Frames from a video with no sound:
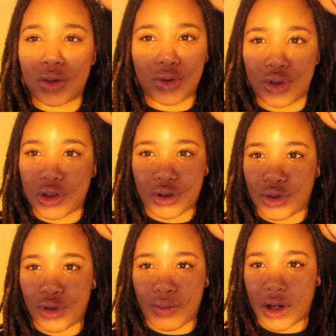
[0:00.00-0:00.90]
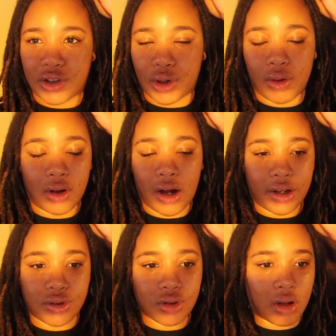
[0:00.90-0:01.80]
It was just too much going
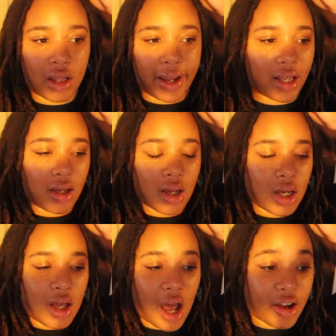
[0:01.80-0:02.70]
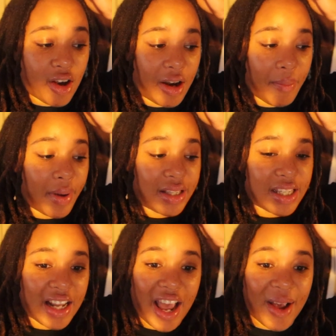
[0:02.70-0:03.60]
on. So like I couldn't. But
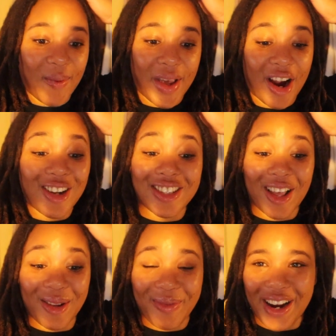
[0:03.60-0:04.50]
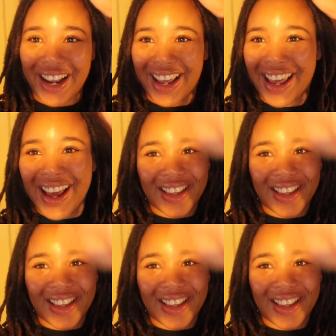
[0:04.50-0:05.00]
today we are celebrating.